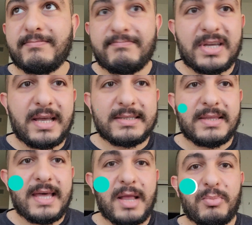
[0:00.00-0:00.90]
Because of
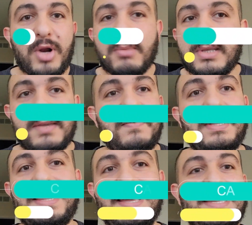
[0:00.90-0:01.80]
that, I'll probably give
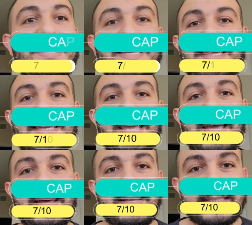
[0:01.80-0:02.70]
it like
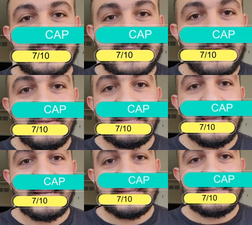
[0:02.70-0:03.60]
7
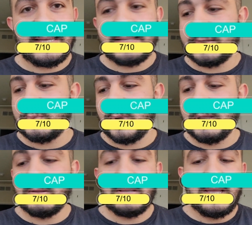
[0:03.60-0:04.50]
out of 10 as
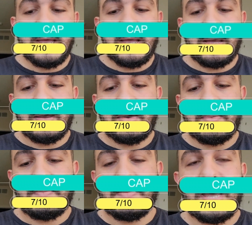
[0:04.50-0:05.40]
well.
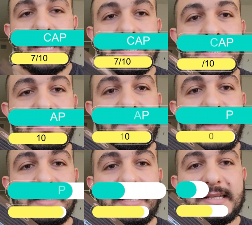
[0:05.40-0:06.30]
I like the
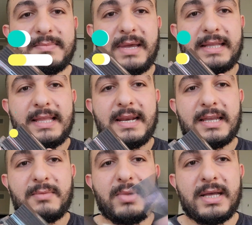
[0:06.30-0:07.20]
fact that it's
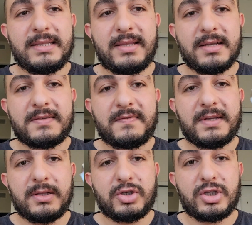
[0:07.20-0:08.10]
magnetic, but it does
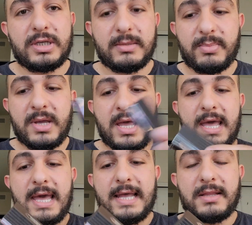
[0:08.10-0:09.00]
feel cheap.
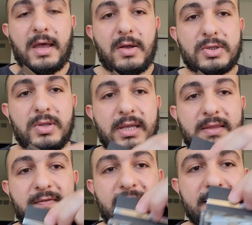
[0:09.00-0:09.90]
And I also like
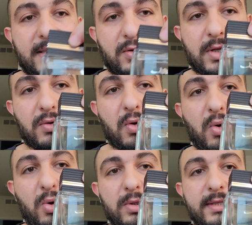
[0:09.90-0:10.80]
the fact that you can
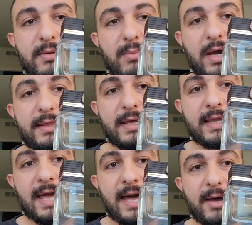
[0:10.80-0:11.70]
hold it by the
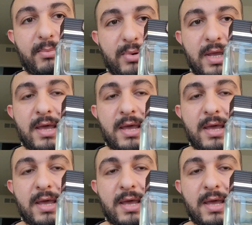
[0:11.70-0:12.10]
cap.